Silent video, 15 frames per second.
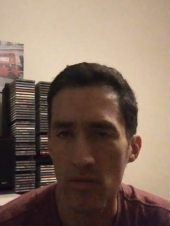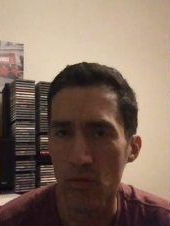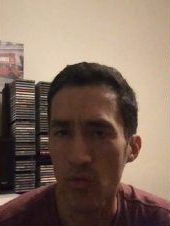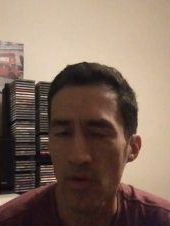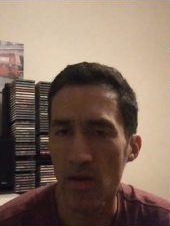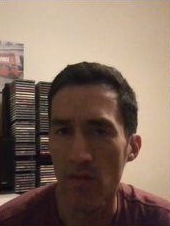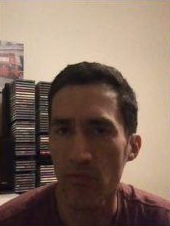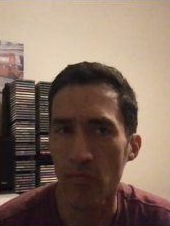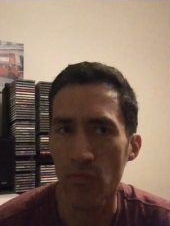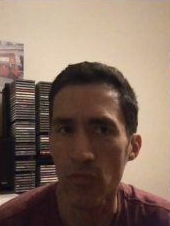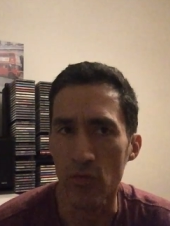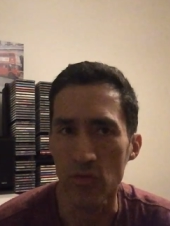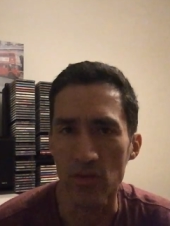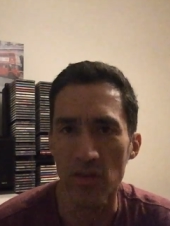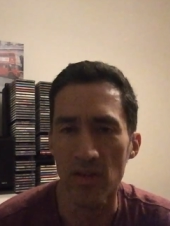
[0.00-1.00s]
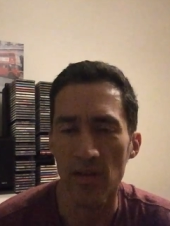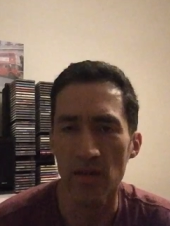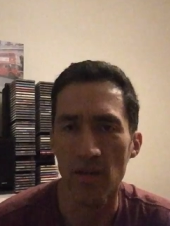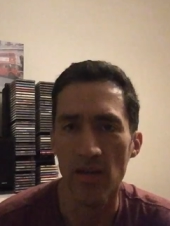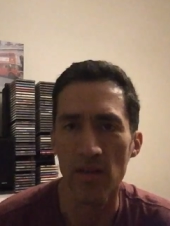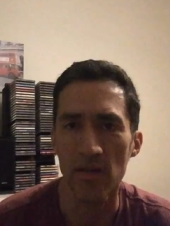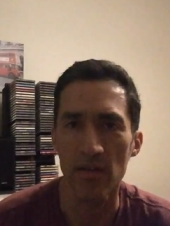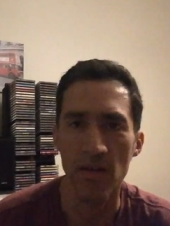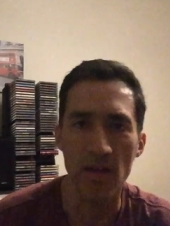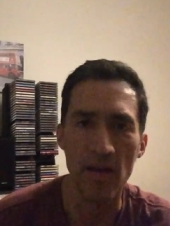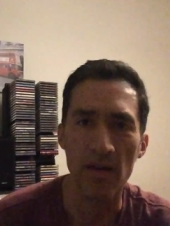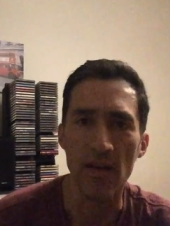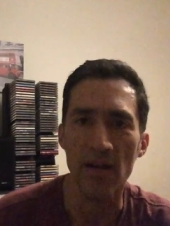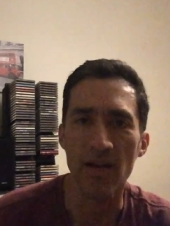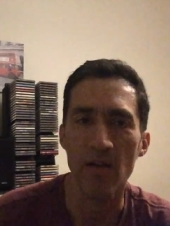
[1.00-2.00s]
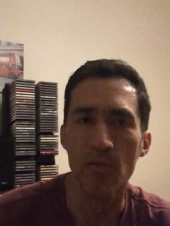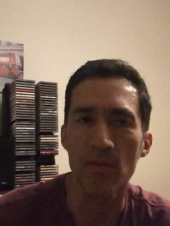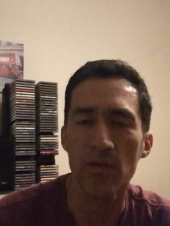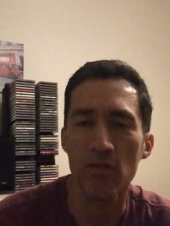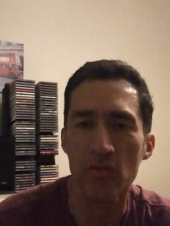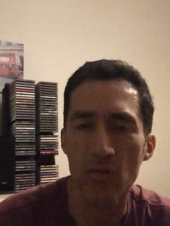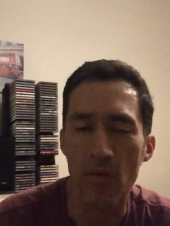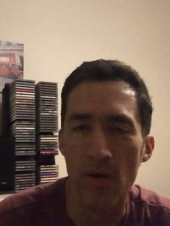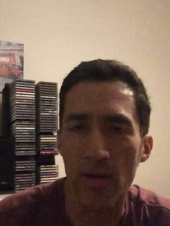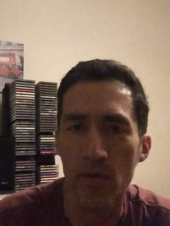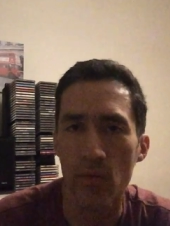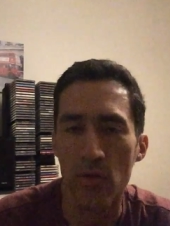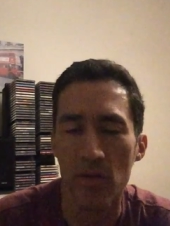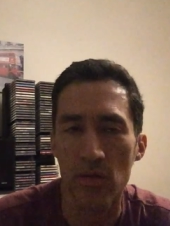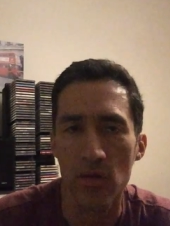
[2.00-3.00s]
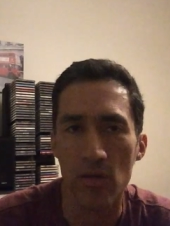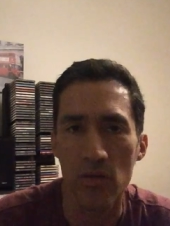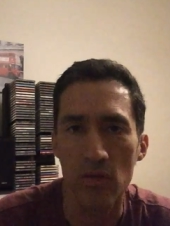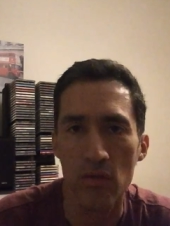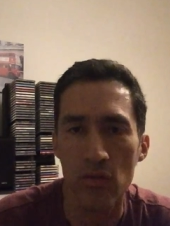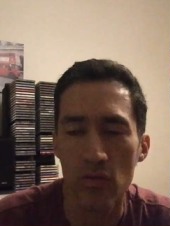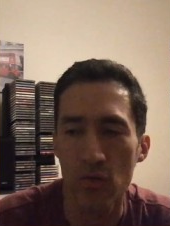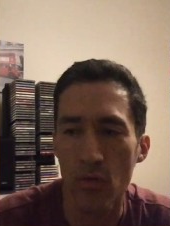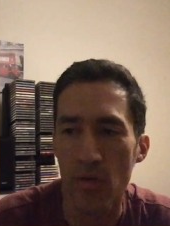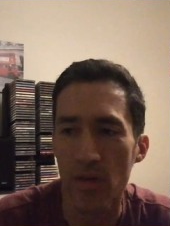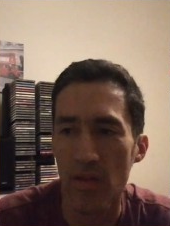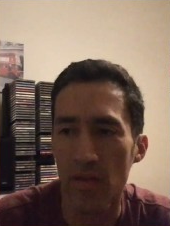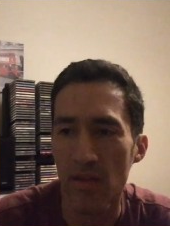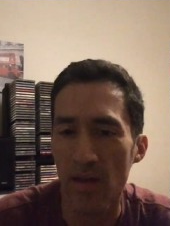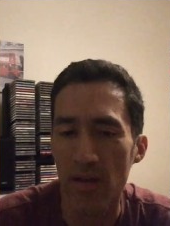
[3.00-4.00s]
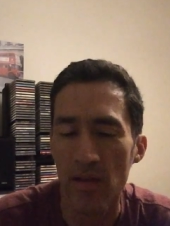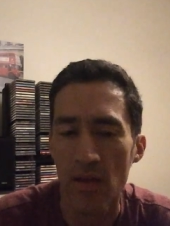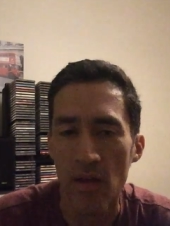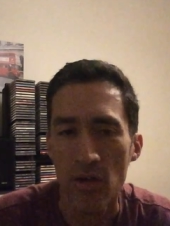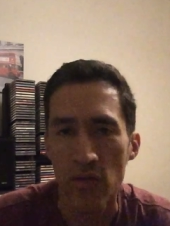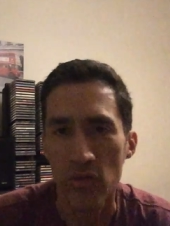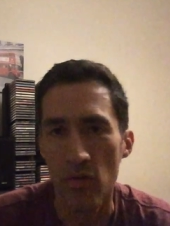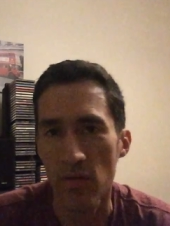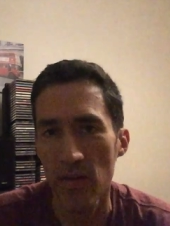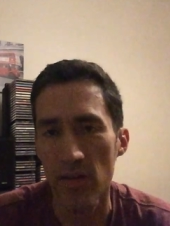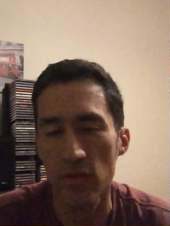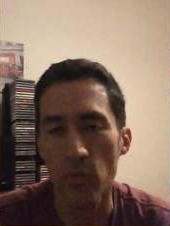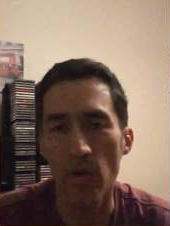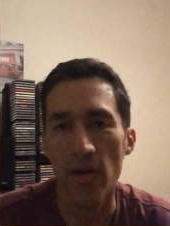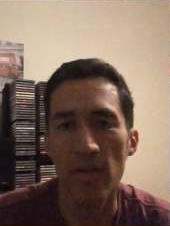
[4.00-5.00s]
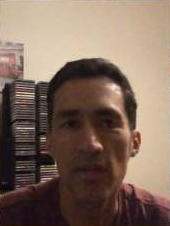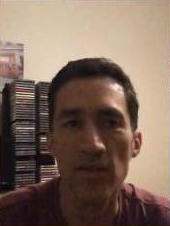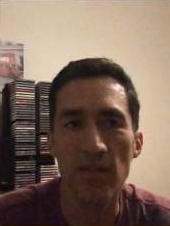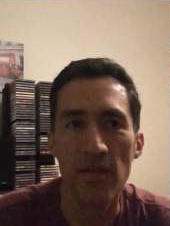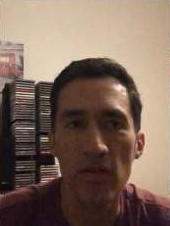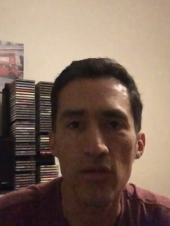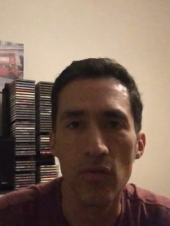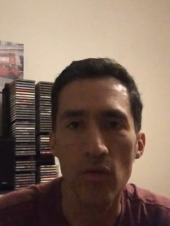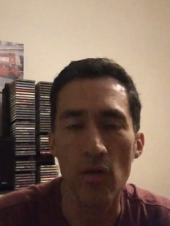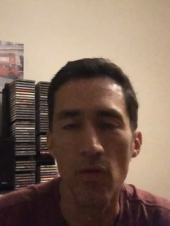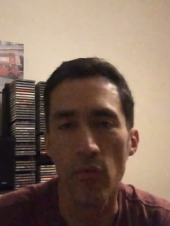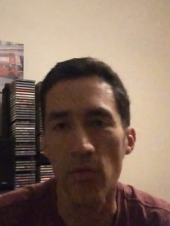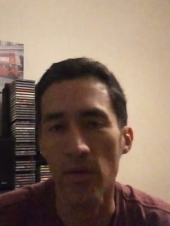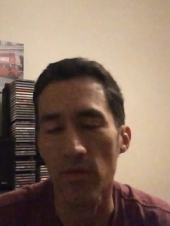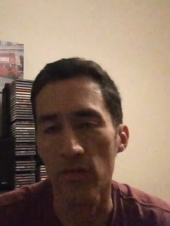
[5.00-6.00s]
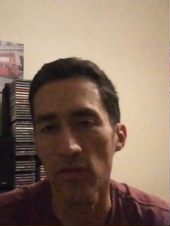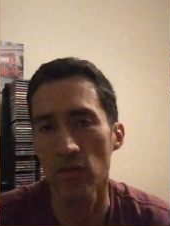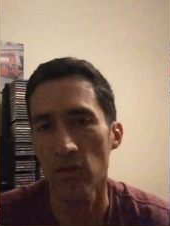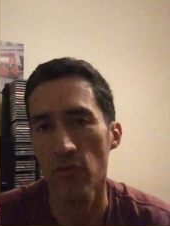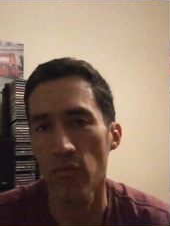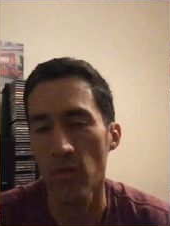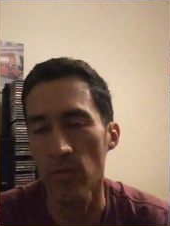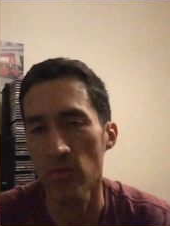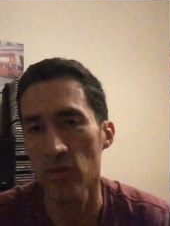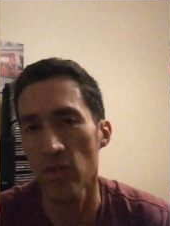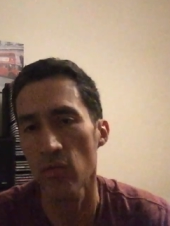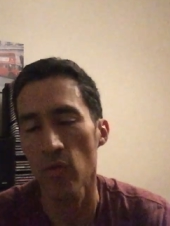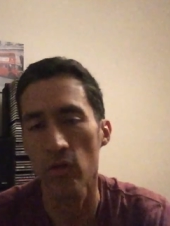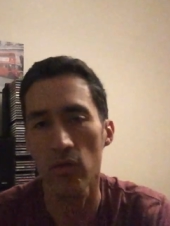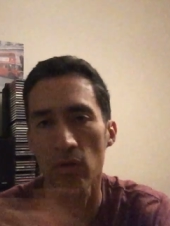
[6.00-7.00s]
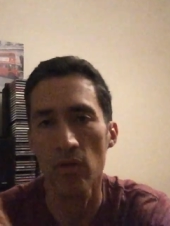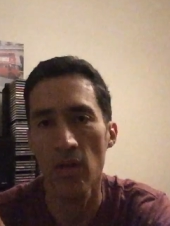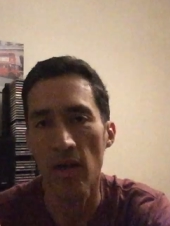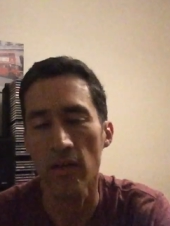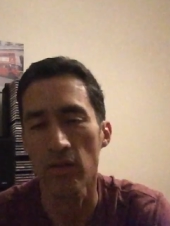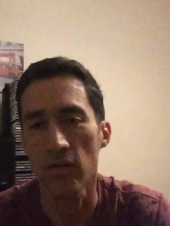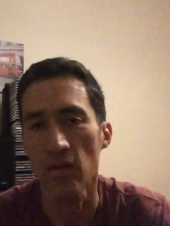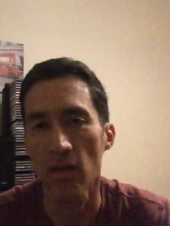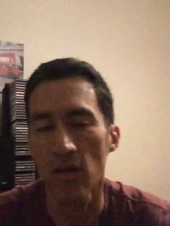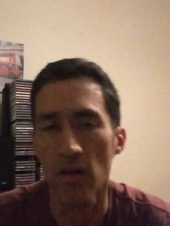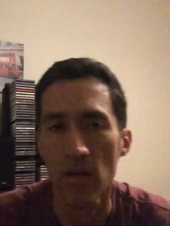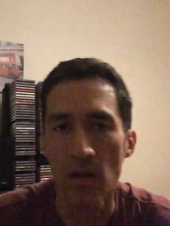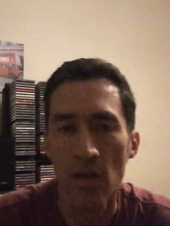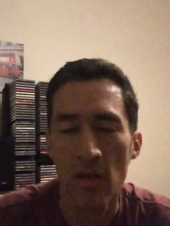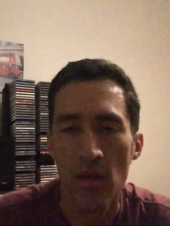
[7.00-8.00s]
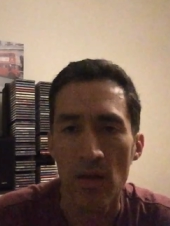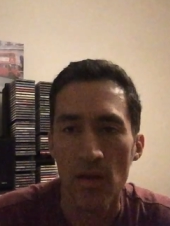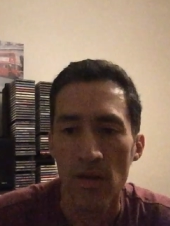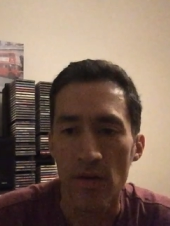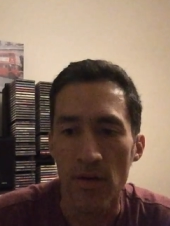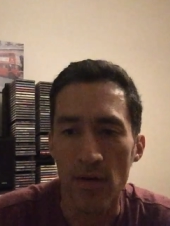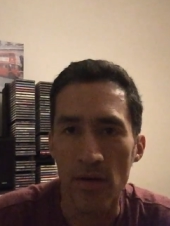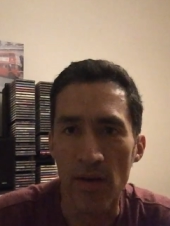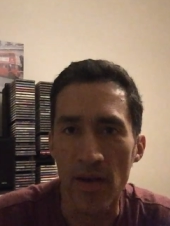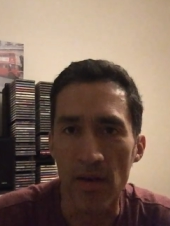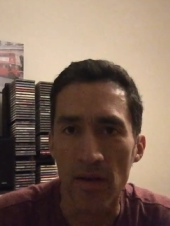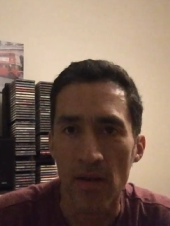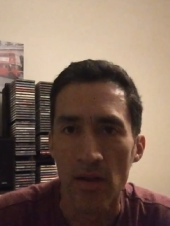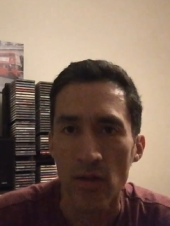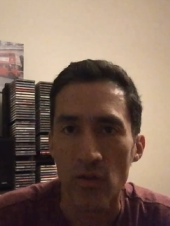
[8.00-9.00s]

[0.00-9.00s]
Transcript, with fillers: 12, 14, and, and so I couldn't do it that. So that's why I decided to go with mm, from zero until nine.